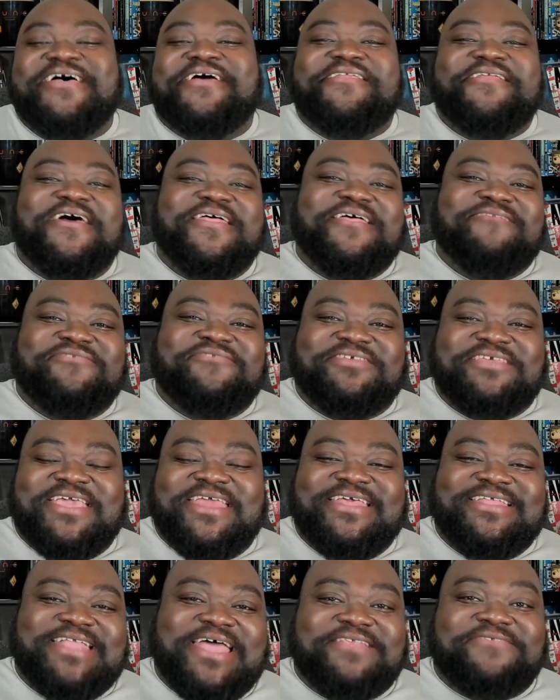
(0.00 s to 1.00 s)
No, I'm just
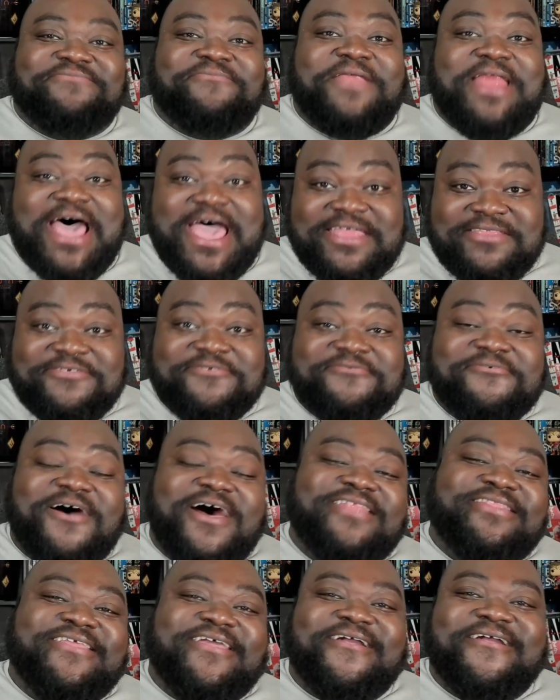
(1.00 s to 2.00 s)
kidding. That's what I do
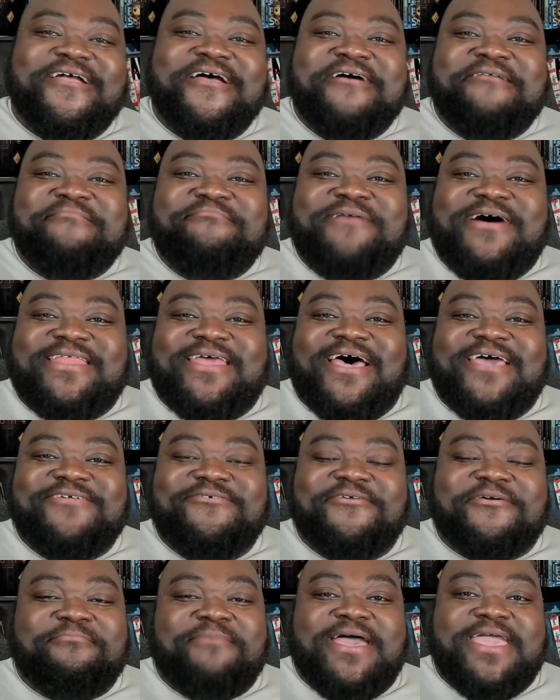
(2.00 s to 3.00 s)
on there. But you
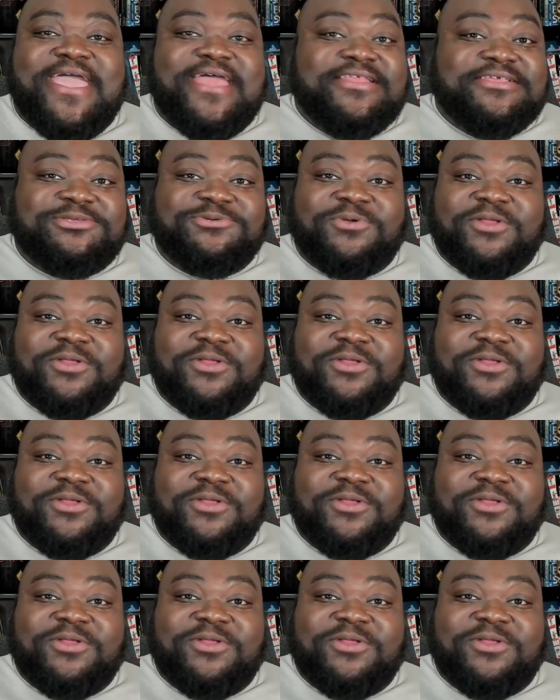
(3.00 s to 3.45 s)
can buy any sort of